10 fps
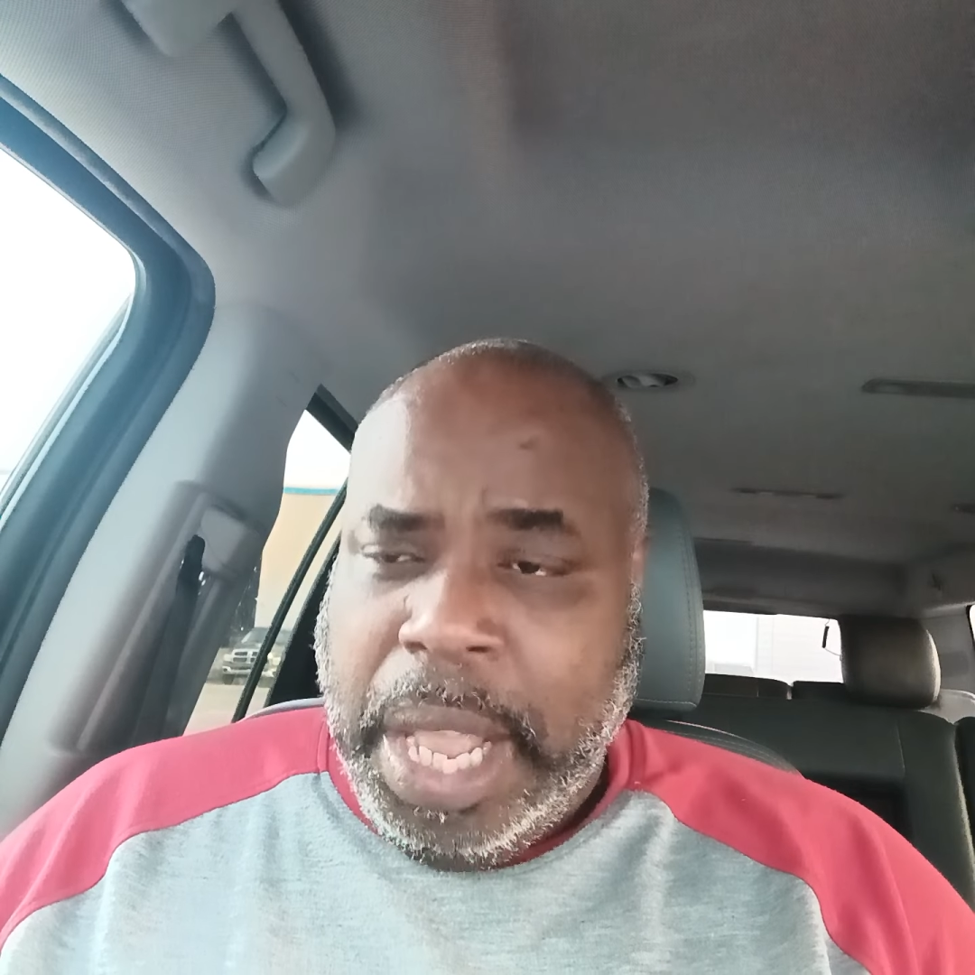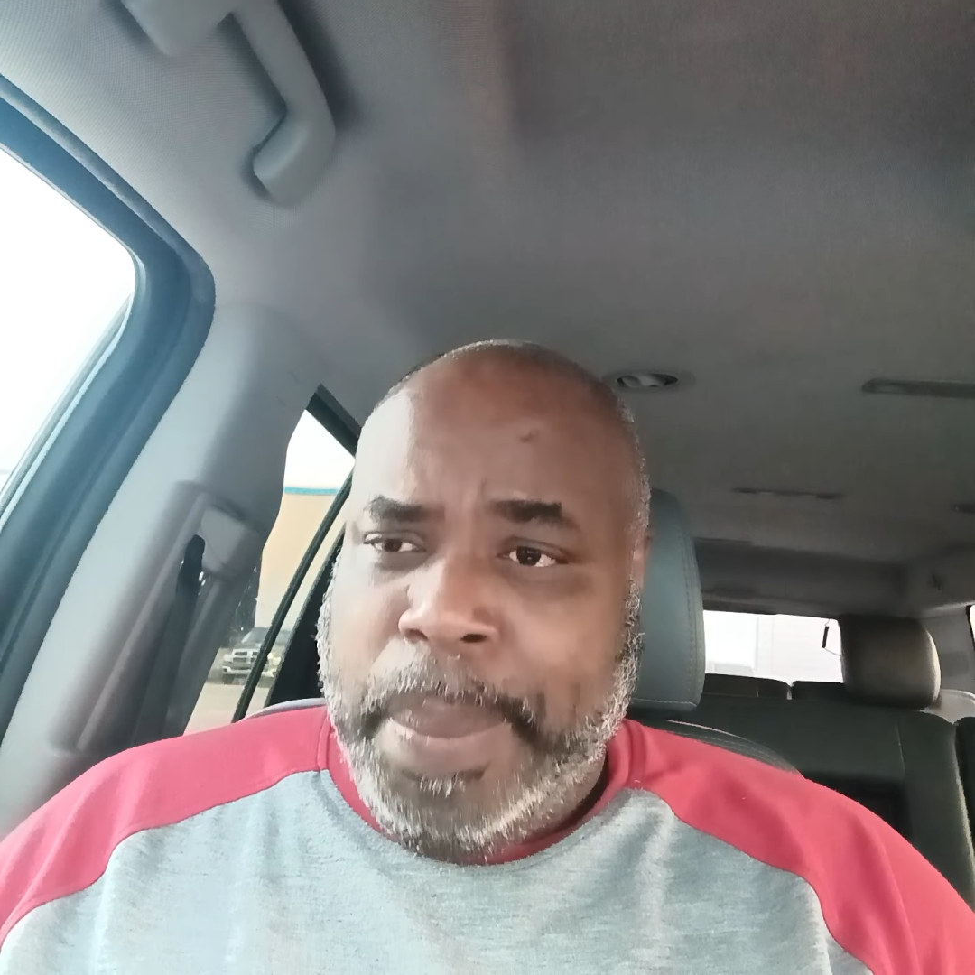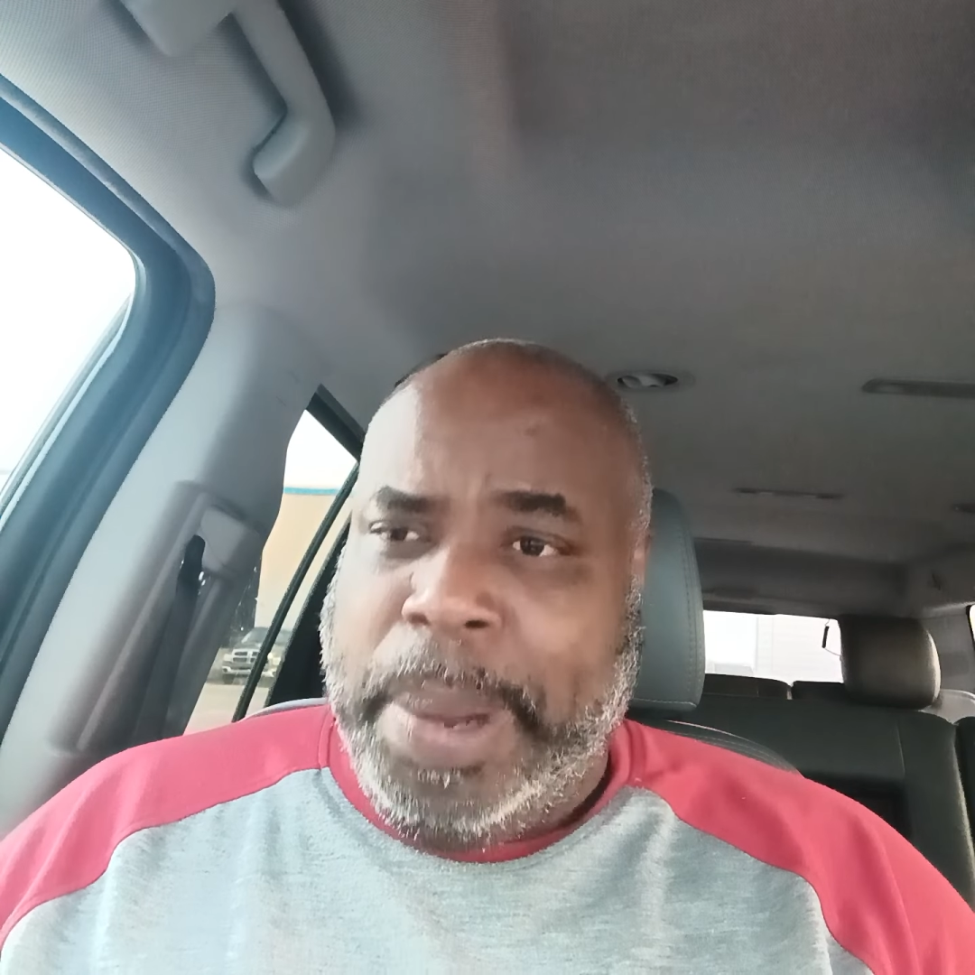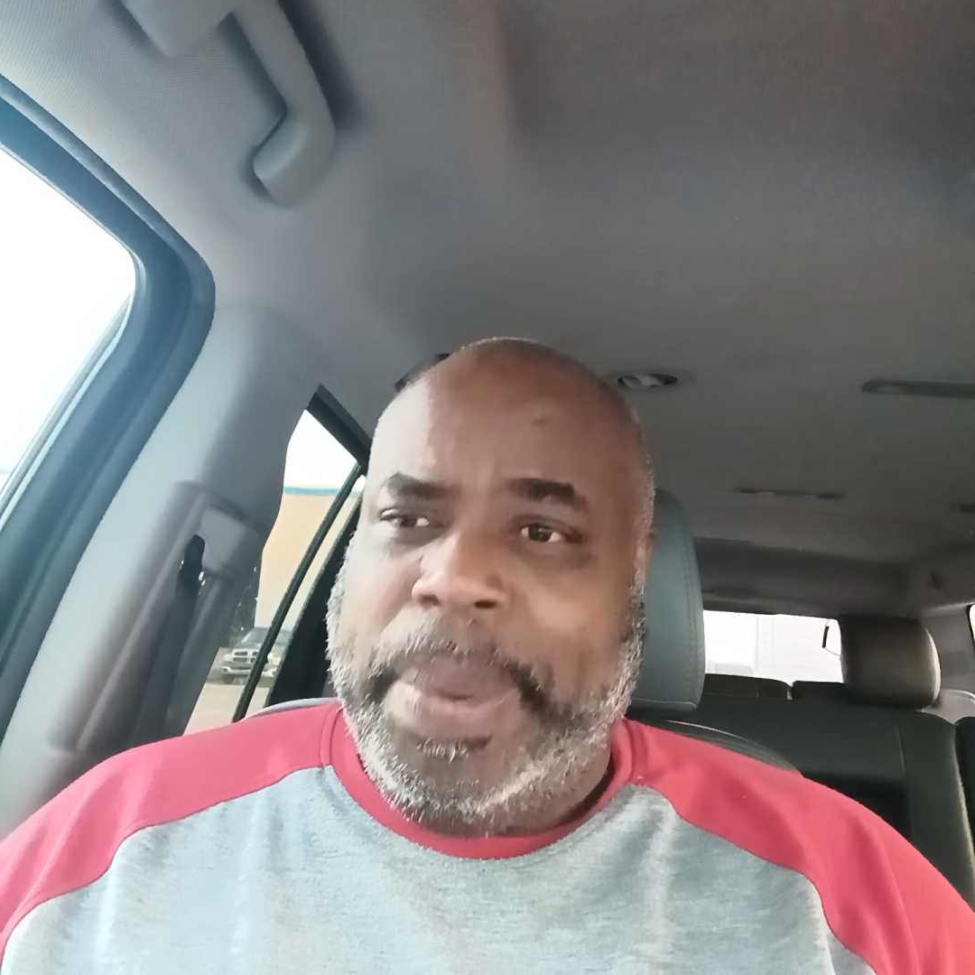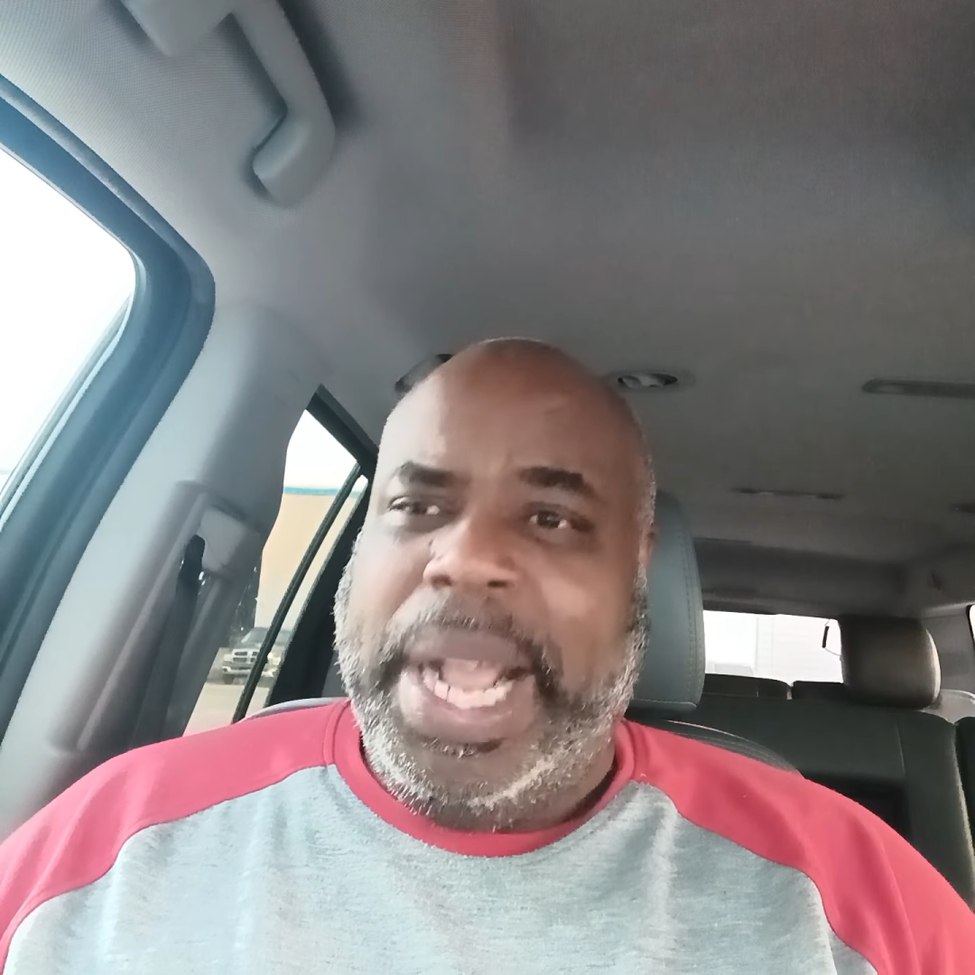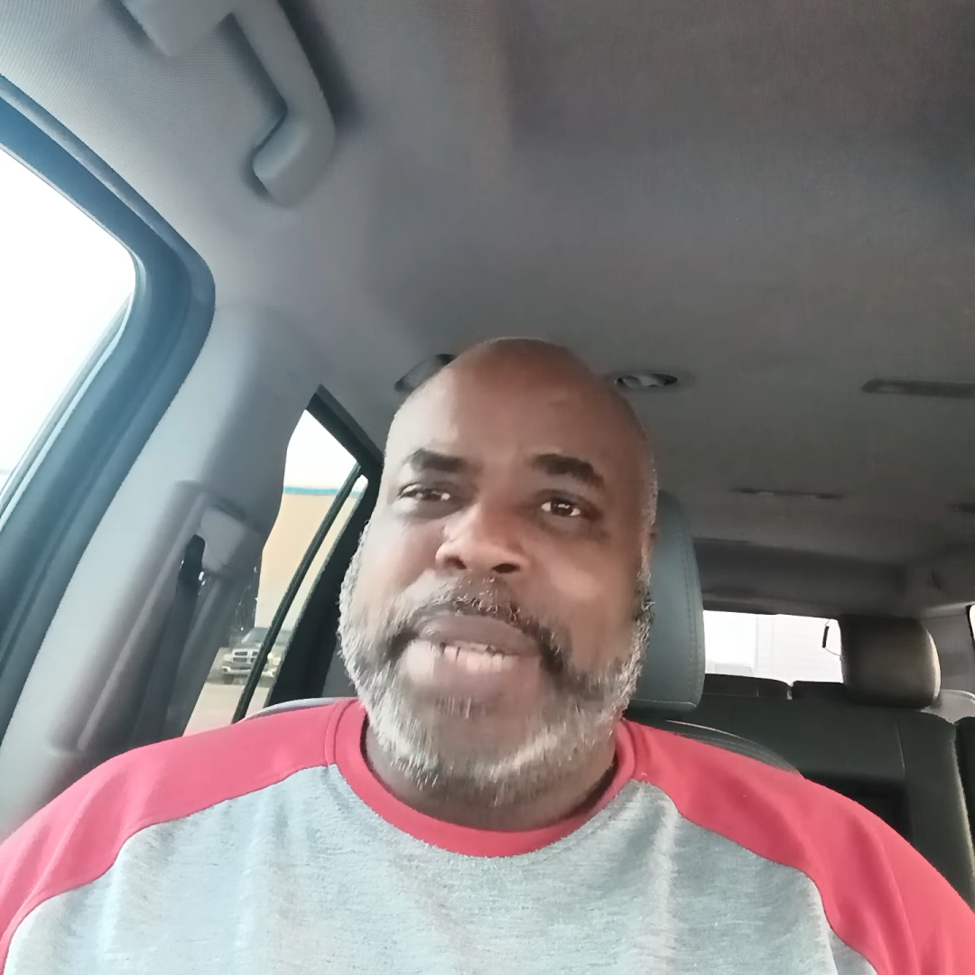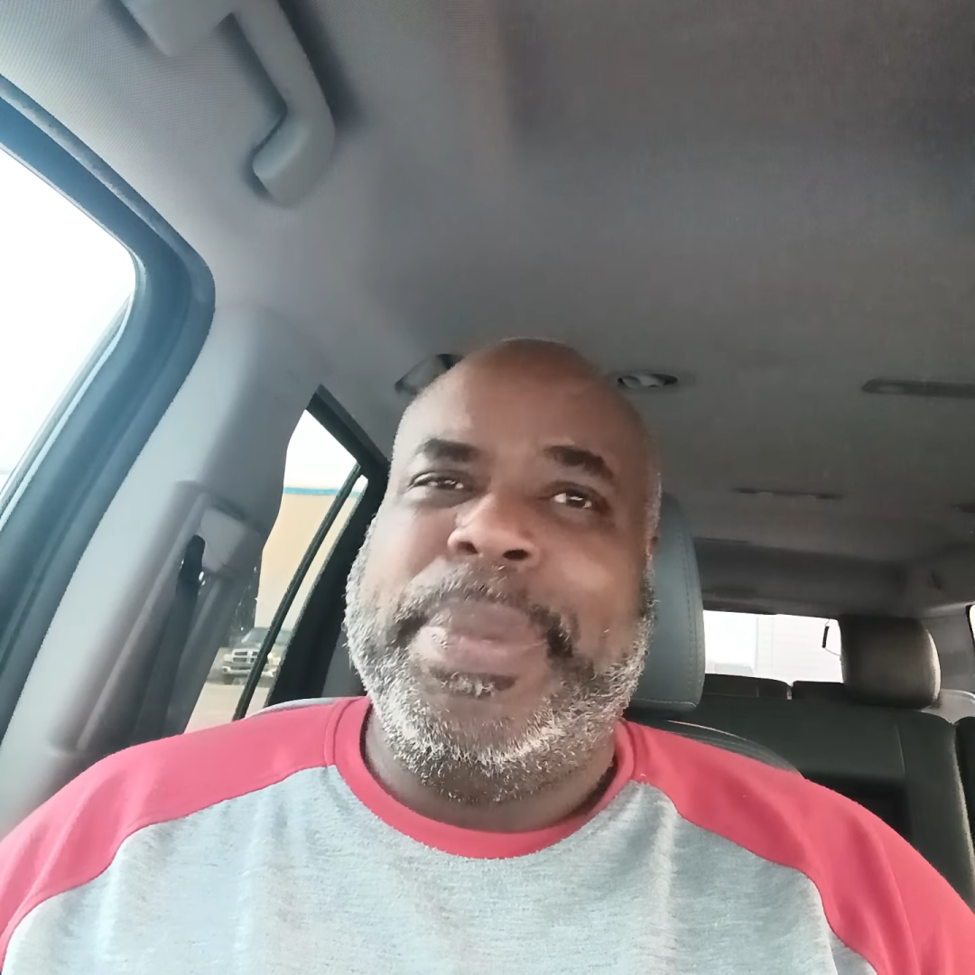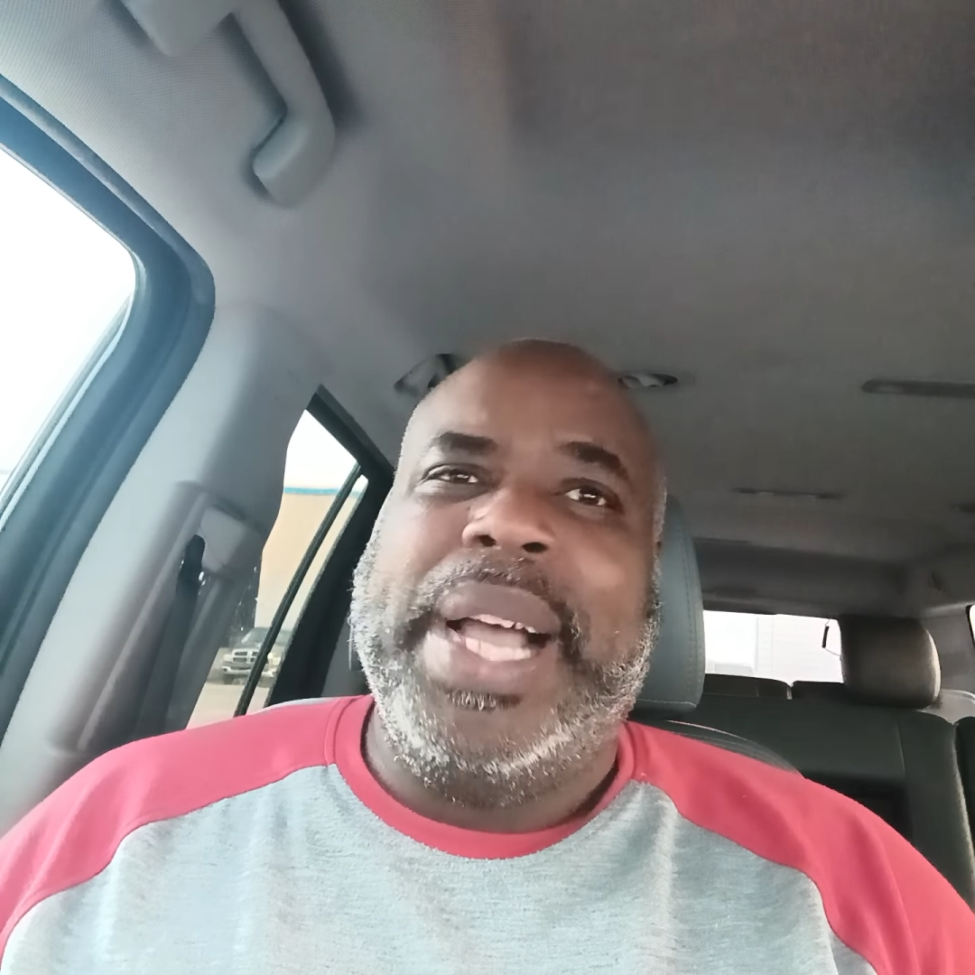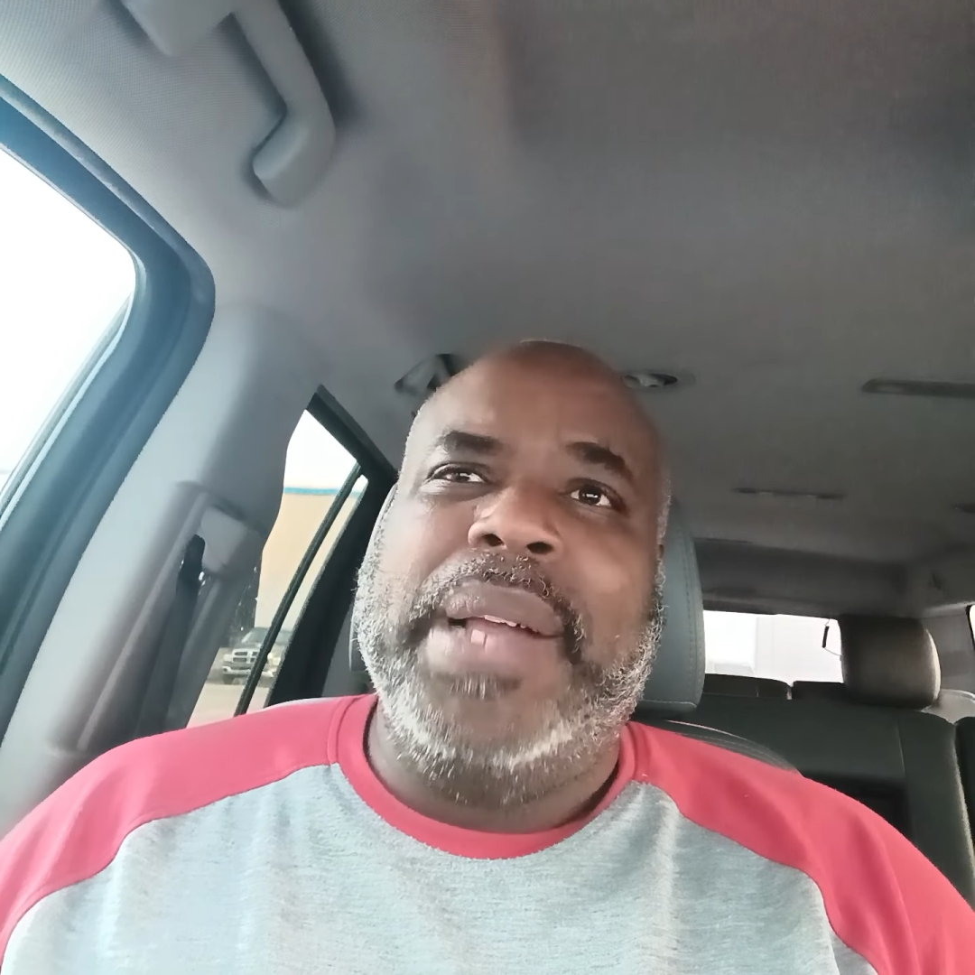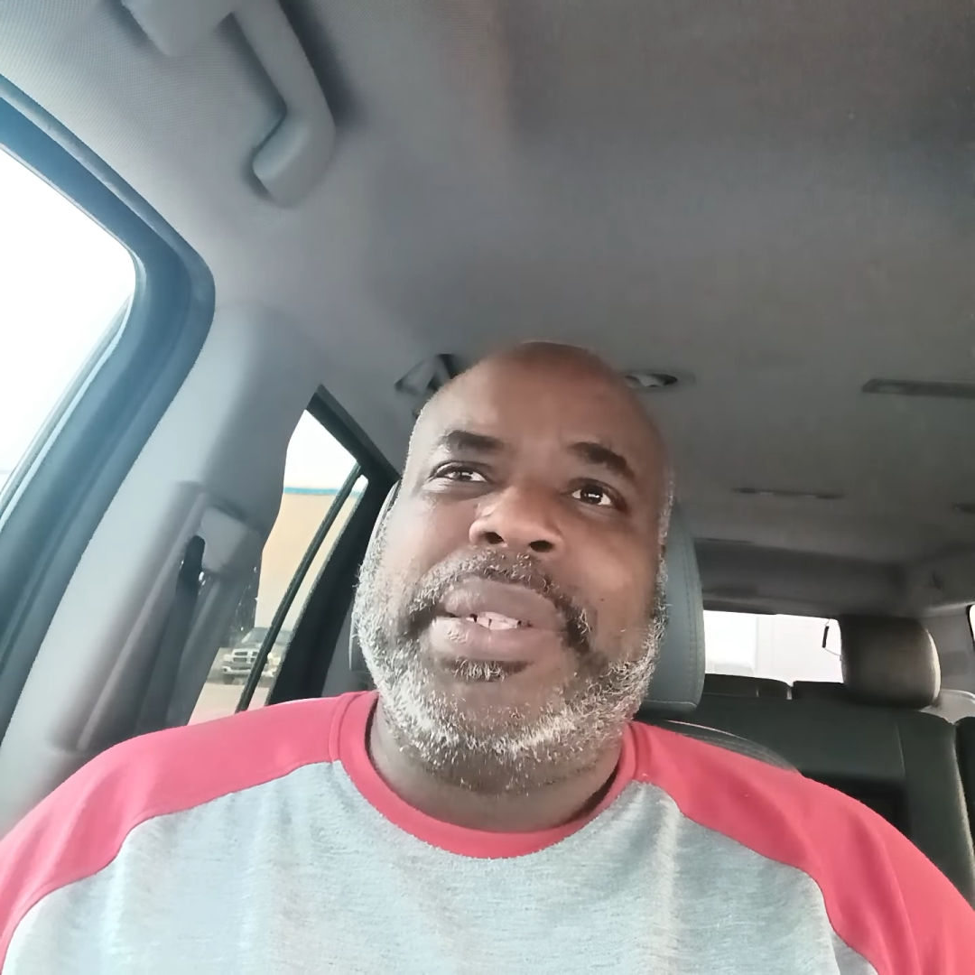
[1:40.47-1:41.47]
People ask me all